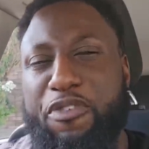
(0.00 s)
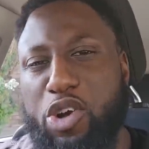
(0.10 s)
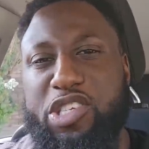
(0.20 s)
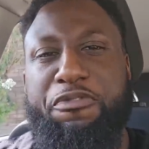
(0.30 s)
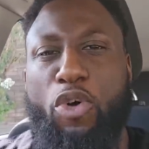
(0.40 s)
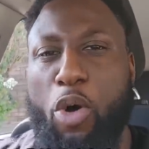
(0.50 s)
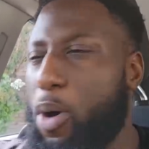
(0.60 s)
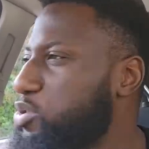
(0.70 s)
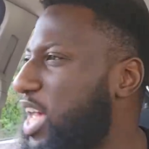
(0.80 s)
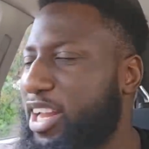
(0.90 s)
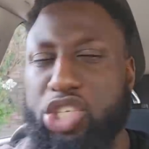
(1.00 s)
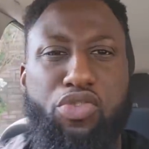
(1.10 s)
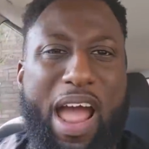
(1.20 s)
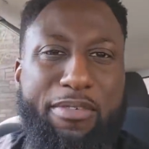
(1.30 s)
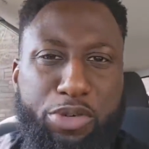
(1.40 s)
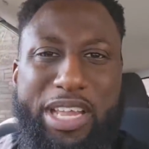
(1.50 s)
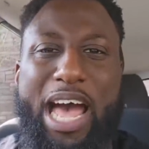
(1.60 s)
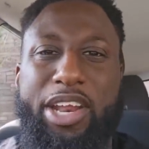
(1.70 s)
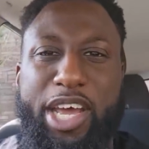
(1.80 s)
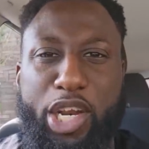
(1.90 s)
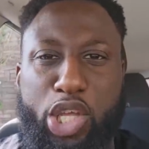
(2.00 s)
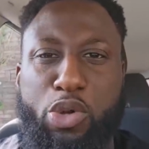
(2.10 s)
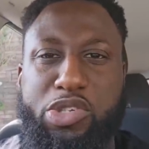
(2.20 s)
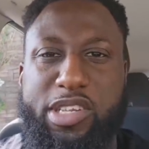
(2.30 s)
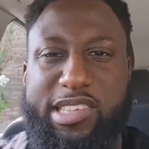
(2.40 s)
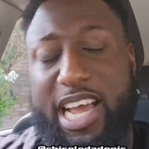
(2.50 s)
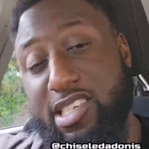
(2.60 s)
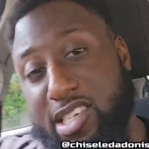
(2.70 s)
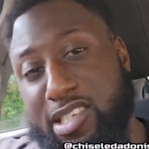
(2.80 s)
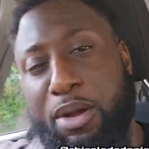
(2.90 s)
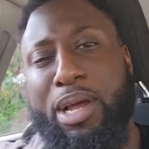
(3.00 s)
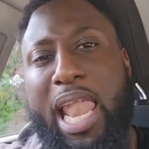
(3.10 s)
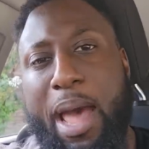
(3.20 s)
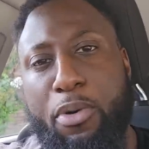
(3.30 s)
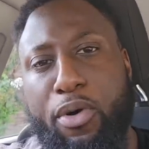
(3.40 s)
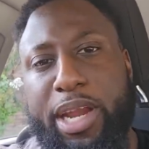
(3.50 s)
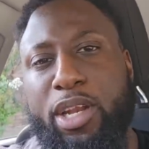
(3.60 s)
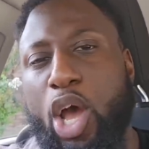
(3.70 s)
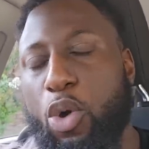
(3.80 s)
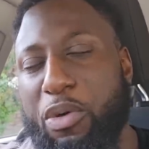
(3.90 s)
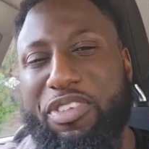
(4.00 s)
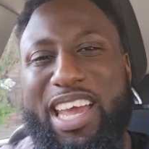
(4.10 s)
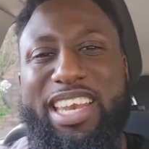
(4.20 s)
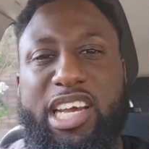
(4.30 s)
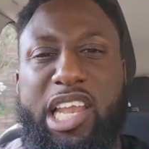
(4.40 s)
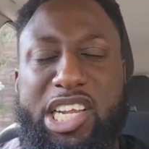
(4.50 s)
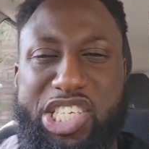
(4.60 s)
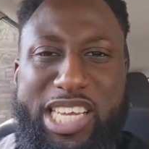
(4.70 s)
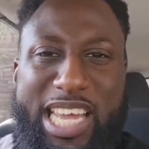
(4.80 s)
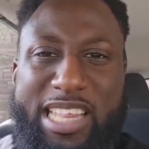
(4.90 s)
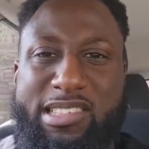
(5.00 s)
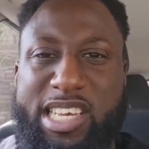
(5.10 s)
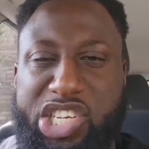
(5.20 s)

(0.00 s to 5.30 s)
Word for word: First and foremost, I done traveled down here to Houston, Texas, because I'm collaborating with the In The Clutch ENT